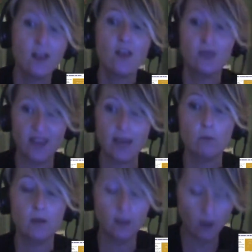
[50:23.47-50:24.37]
they
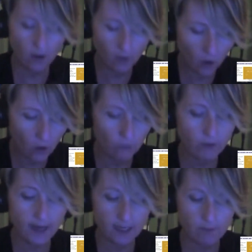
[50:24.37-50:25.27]
will already
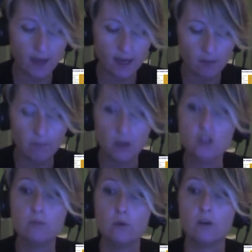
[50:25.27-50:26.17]
make much
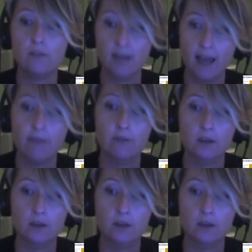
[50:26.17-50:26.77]
more of an effort